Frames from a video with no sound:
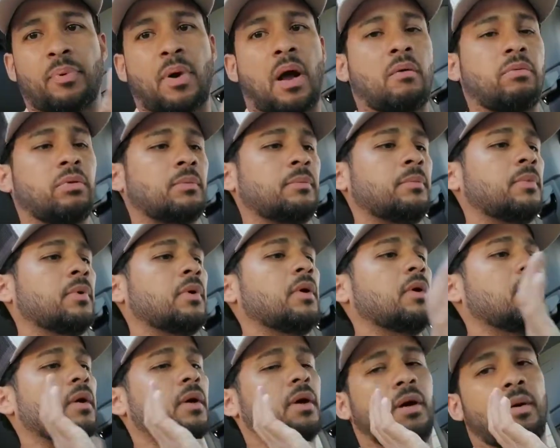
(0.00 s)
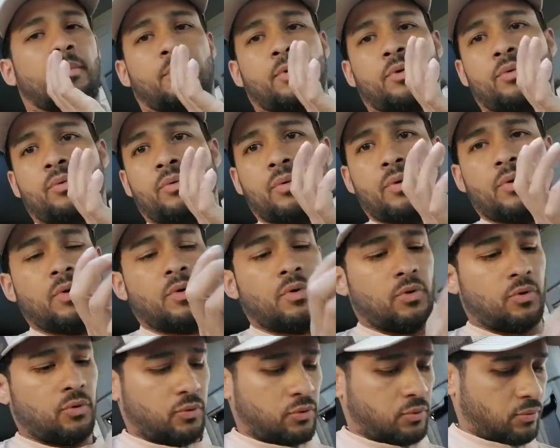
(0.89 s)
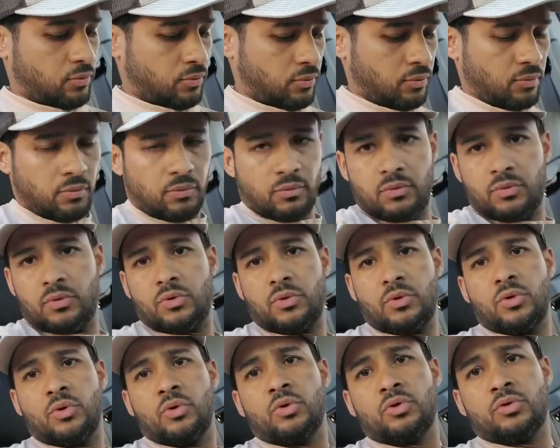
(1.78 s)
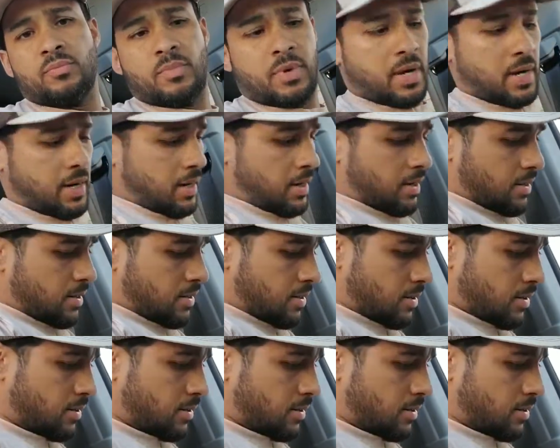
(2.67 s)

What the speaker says: a problem. I'm gonna use my